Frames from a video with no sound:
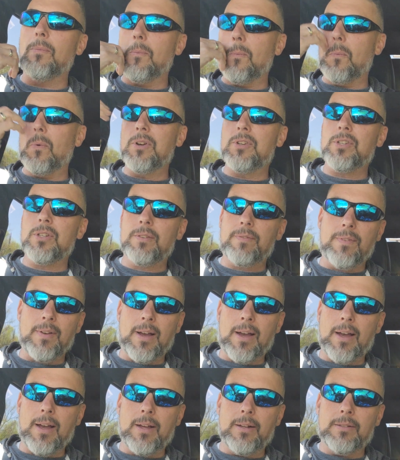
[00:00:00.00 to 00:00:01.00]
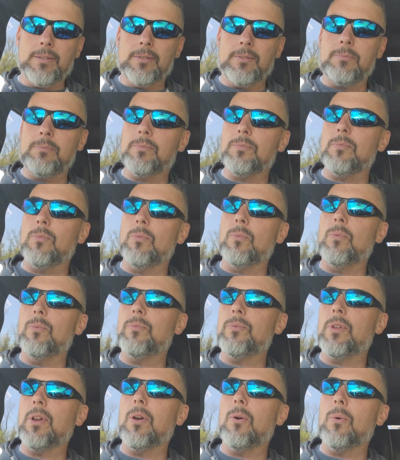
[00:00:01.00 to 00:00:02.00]
which is fine.
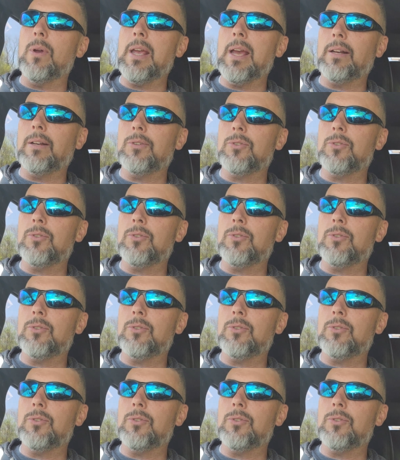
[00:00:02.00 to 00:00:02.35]
We had to